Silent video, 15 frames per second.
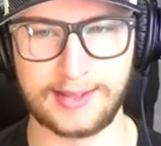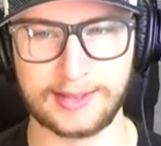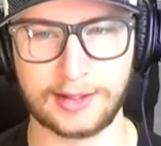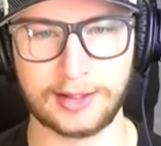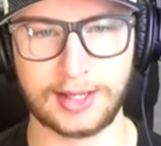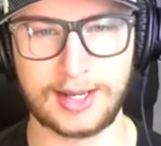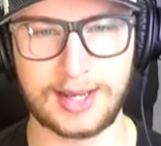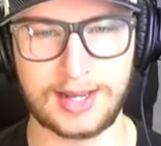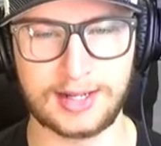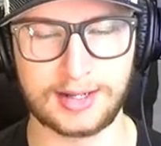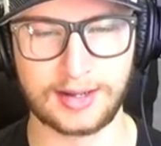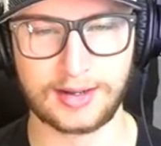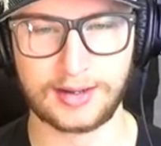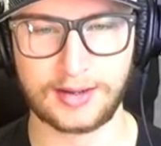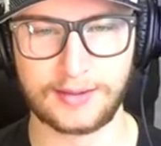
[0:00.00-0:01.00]
in the
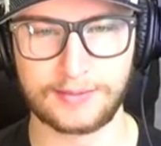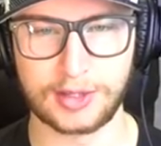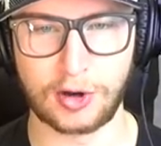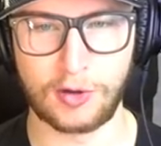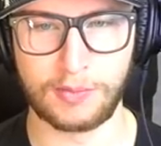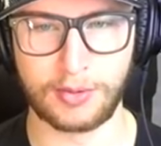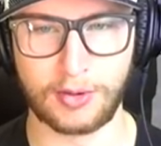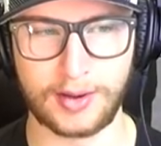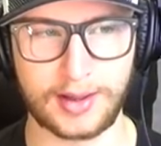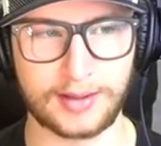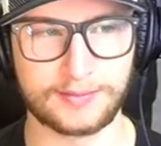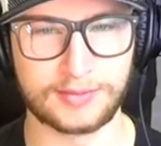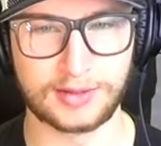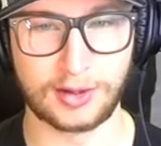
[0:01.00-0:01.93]
lead. Oh boy.